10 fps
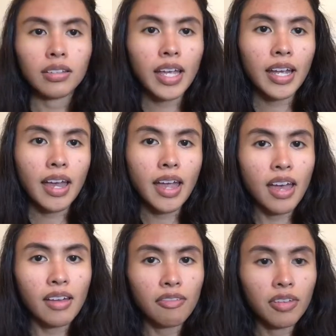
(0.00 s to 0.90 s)
Like I
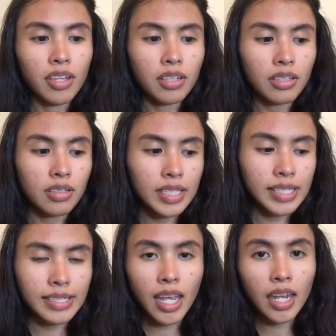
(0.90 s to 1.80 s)
have
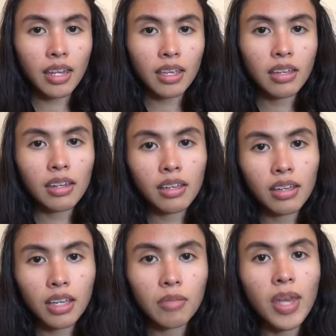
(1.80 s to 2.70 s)
stated
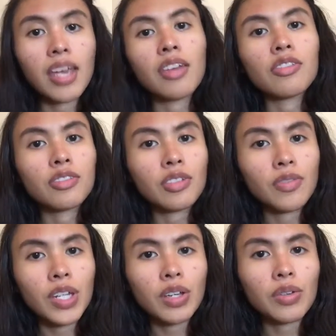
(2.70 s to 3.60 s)
in my other two
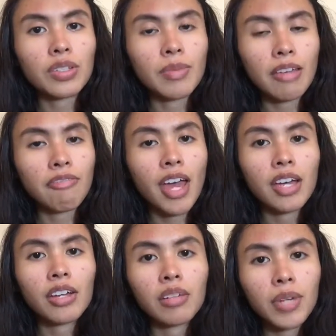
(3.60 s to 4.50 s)
videos, my
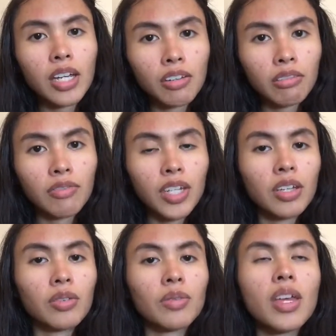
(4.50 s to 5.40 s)
fire and my earth
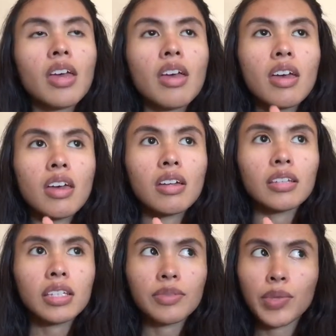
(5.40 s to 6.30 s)
video,
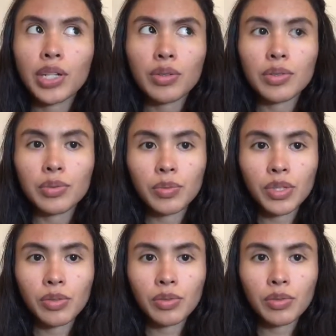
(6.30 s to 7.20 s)
these videos
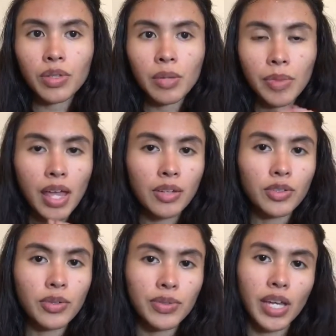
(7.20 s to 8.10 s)
will apply
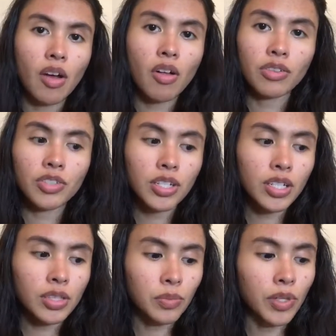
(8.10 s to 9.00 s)
to psychology
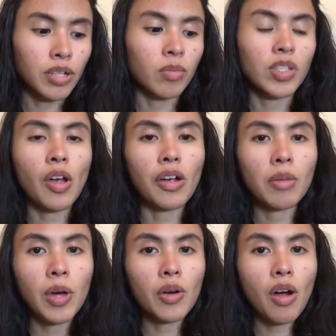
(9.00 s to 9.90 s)
because we're going to be
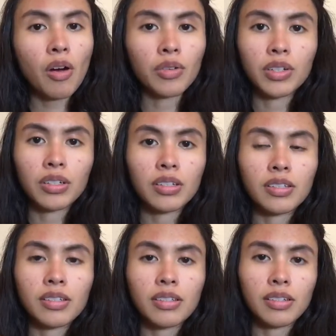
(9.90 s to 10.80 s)
talking about Carl
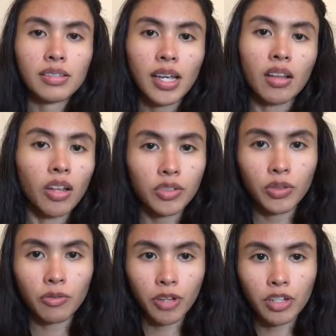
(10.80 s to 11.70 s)
Jung's
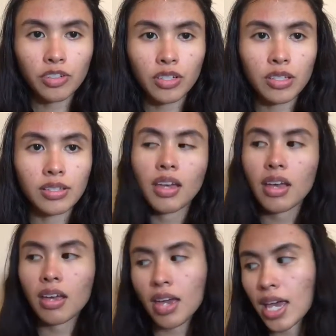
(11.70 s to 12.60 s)
psychological functions
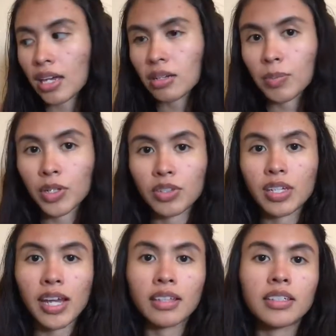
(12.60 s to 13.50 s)
and
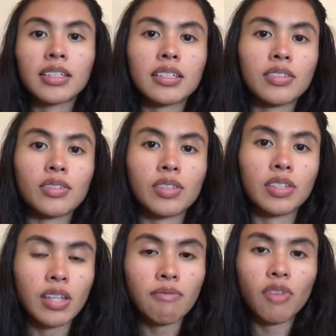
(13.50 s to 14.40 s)
personality because they're
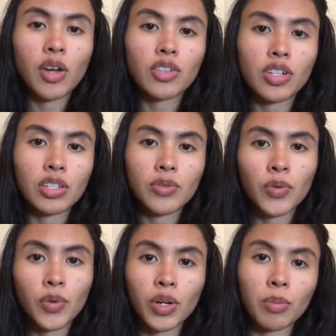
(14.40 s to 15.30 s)
the same functions
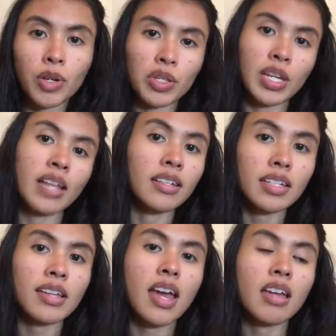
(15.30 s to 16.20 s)
for
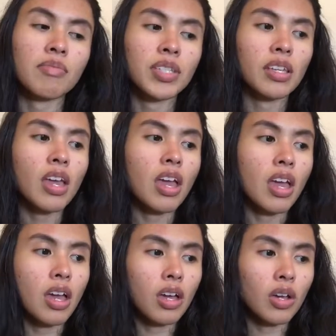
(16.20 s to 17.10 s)
personality types,
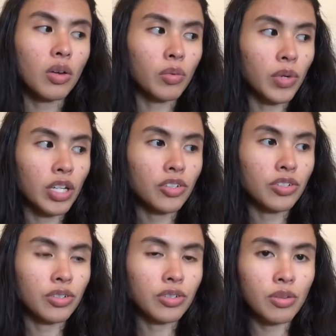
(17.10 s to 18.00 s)

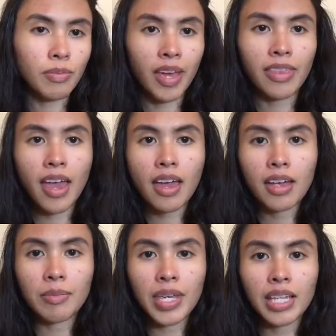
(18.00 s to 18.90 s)
which by that
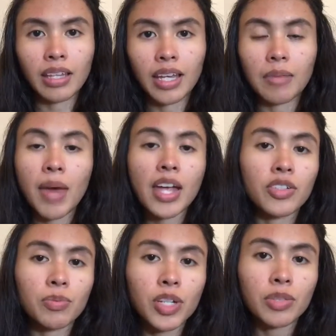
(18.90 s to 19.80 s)
I mean like
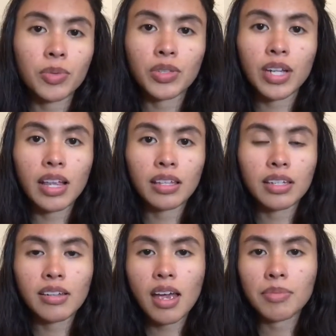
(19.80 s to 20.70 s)
Myers-Briggs
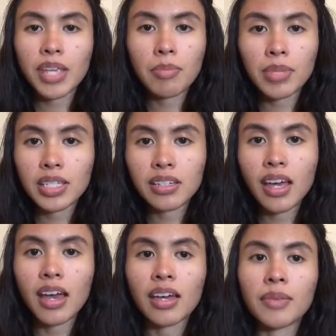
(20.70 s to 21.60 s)
personality types and
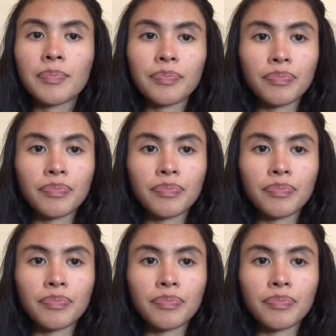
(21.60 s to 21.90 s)
MBTI